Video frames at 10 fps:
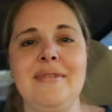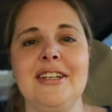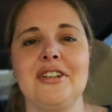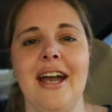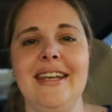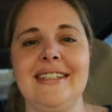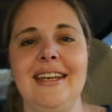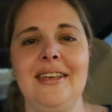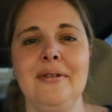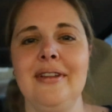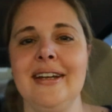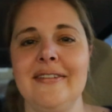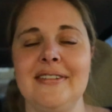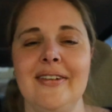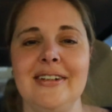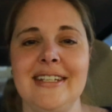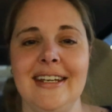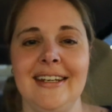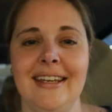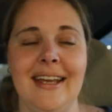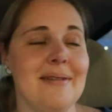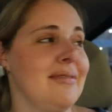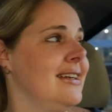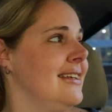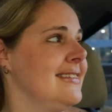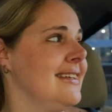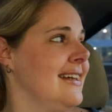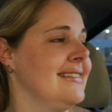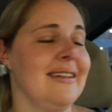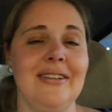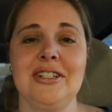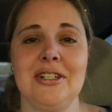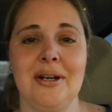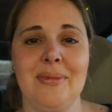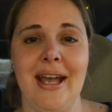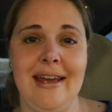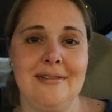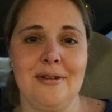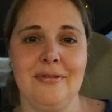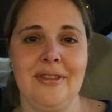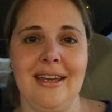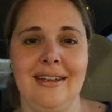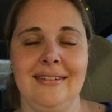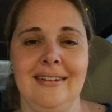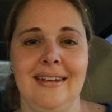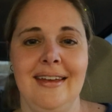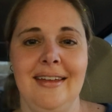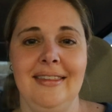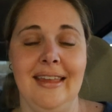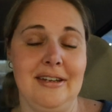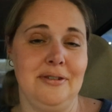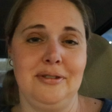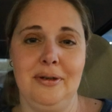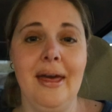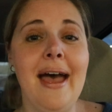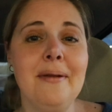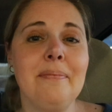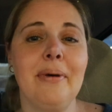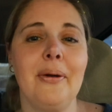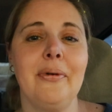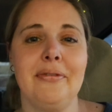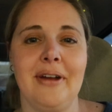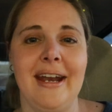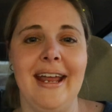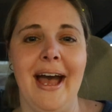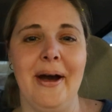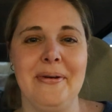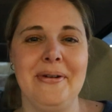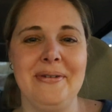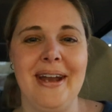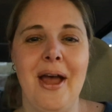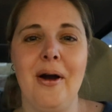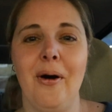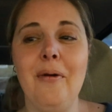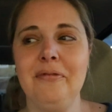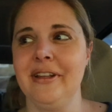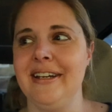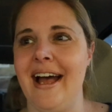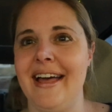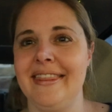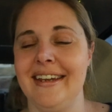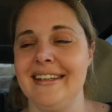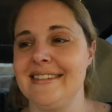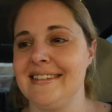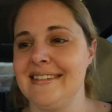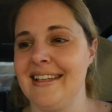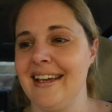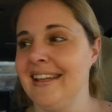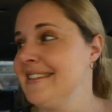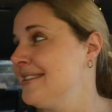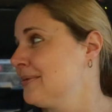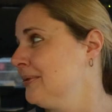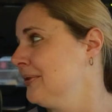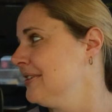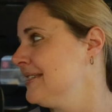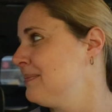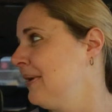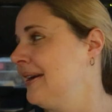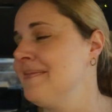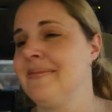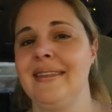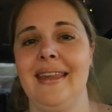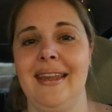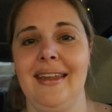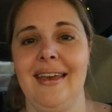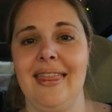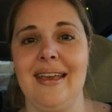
gonna try to take you along. I've never taken a camera inside Salvation Army. I don't know if they let you do that, but we'll find out. Hopefully not that it's against the rules, but I think so. I